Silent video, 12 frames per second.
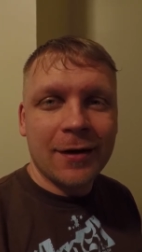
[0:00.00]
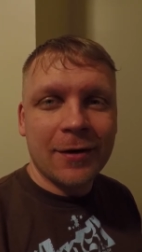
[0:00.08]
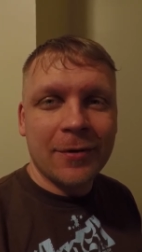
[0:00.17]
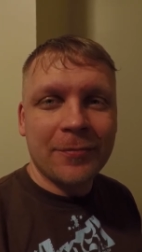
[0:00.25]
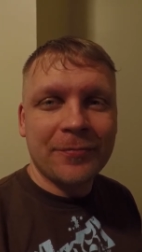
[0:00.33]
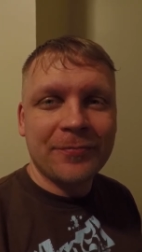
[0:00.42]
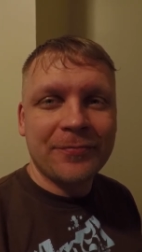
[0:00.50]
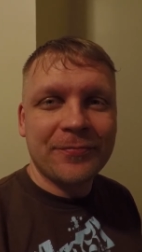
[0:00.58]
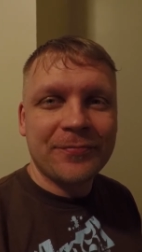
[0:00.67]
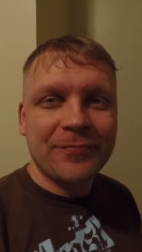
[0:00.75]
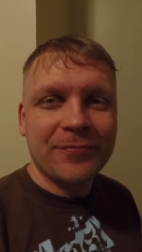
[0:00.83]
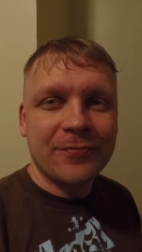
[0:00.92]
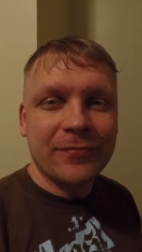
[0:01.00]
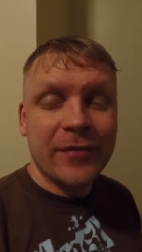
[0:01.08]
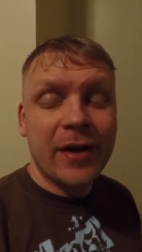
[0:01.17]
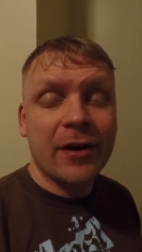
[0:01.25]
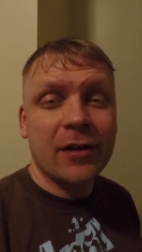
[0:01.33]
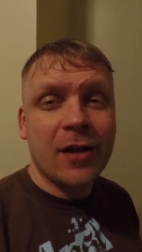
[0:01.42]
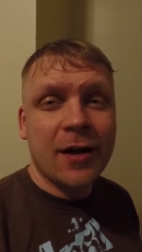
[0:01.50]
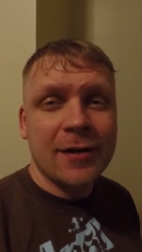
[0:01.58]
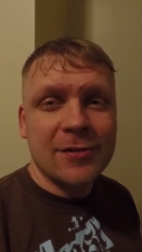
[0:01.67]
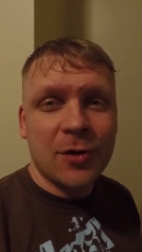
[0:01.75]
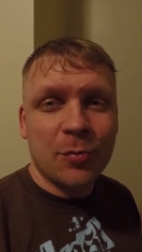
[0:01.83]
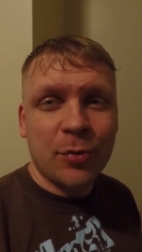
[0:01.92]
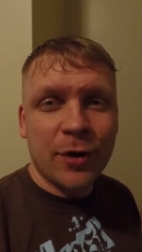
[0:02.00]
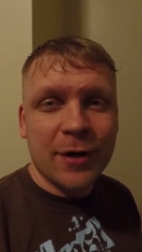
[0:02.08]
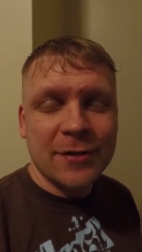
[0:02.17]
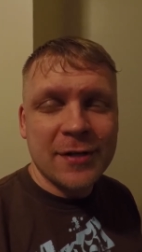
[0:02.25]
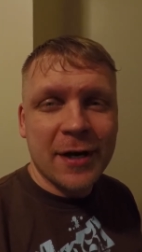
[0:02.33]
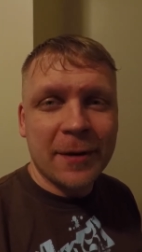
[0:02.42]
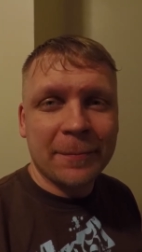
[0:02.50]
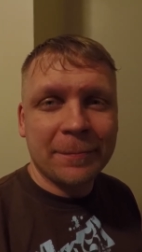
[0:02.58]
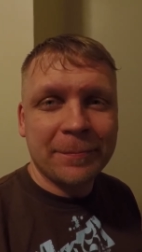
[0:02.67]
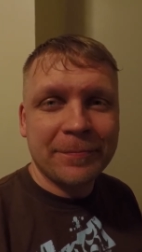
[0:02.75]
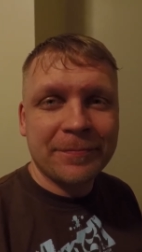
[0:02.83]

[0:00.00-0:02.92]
um, 9 o'clock is our prayer time.